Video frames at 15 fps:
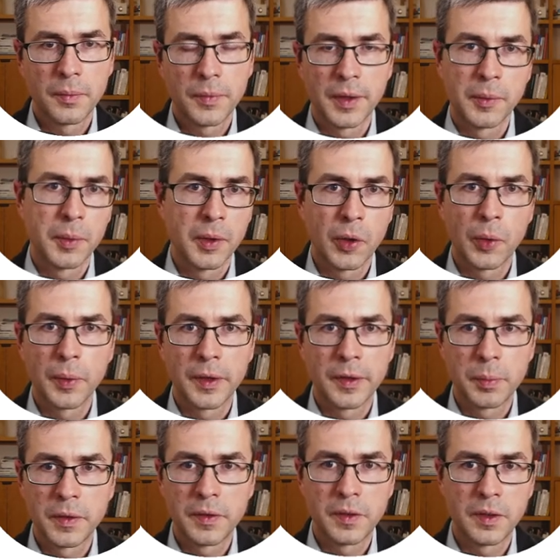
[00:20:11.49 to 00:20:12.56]
They will always
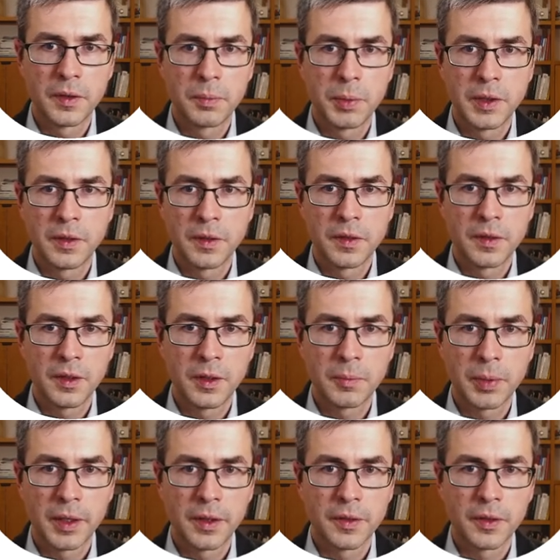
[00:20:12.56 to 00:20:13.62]
be
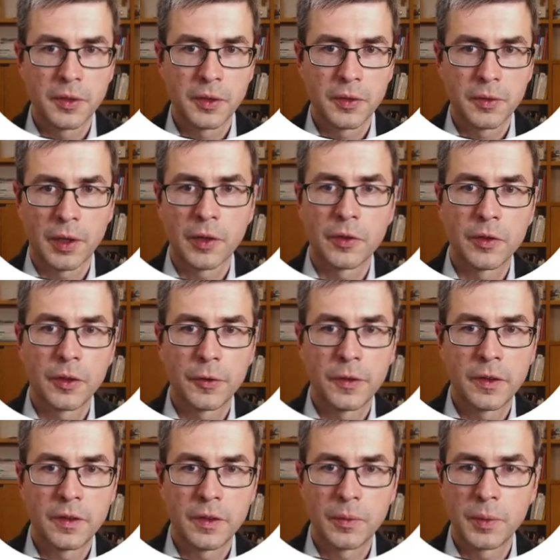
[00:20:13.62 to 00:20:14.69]
distinct by the construction of
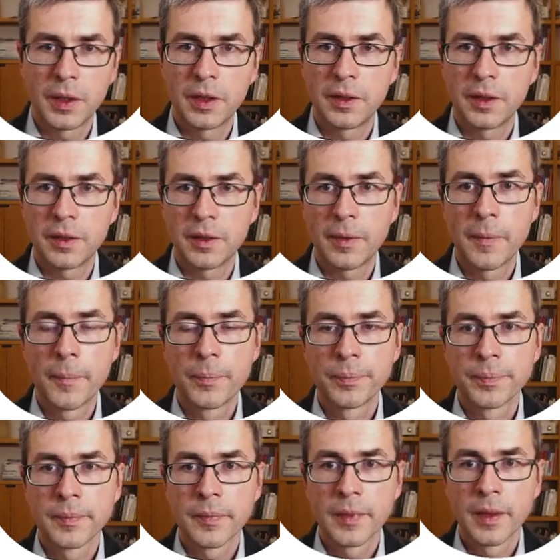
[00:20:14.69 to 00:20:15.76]
this in Wikidata.
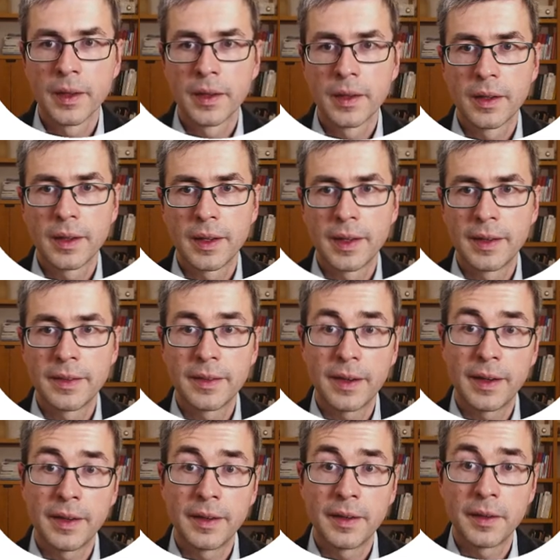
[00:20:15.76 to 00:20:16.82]
And
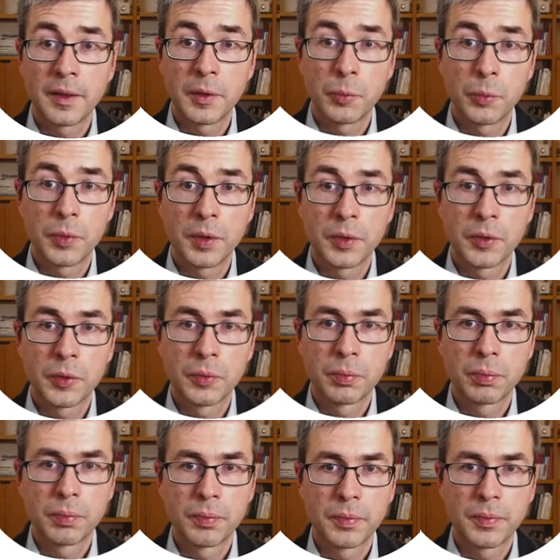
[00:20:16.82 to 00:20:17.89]

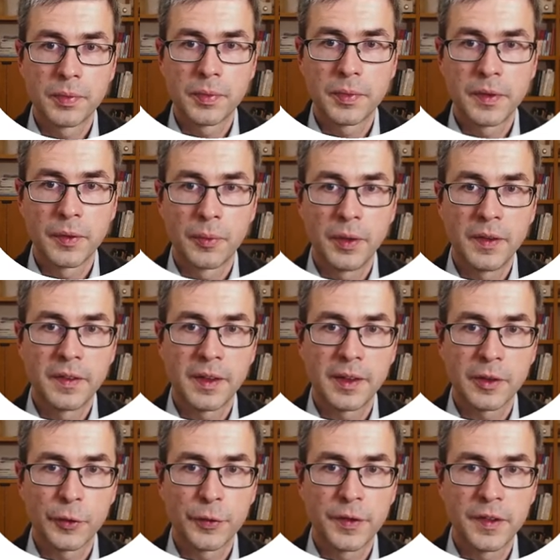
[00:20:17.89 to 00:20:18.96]
the
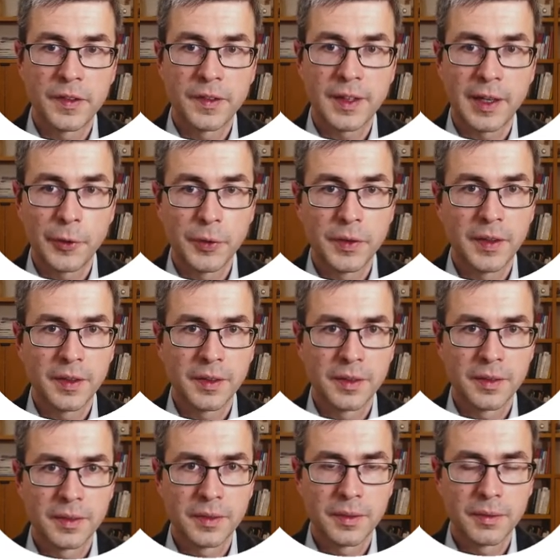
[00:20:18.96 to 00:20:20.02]
result of this counting,
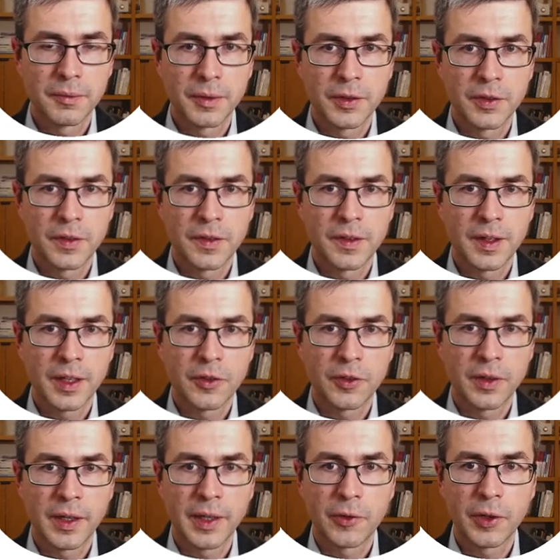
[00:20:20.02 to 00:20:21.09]
which is the
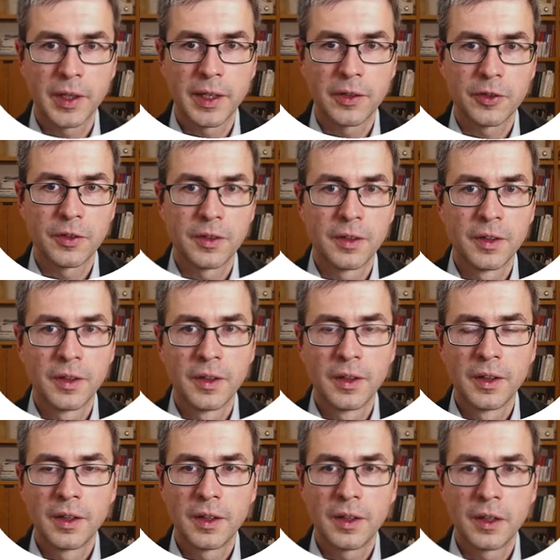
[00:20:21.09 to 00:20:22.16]
actual aggregation,
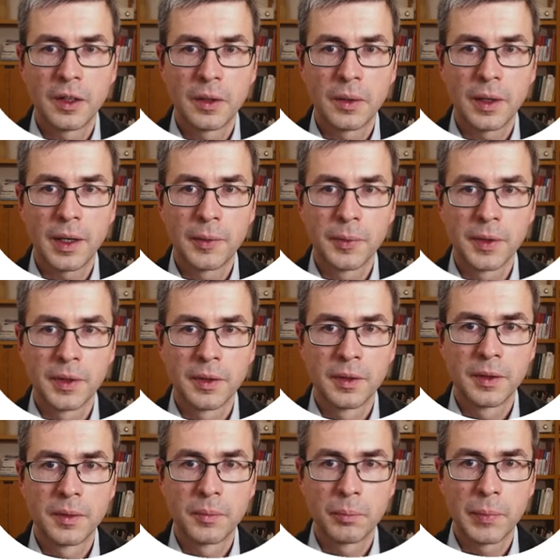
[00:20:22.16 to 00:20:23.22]
I will
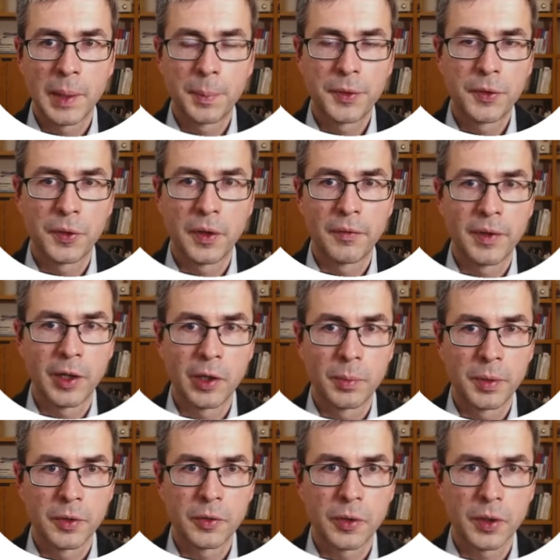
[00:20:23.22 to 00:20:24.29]
map to a
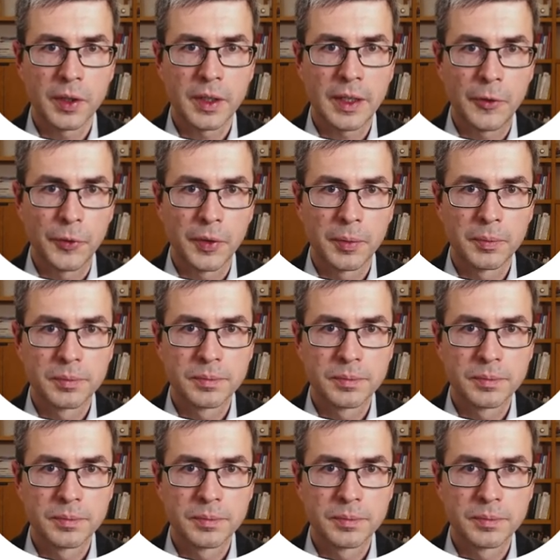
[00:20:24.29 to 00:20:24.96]
variable called count.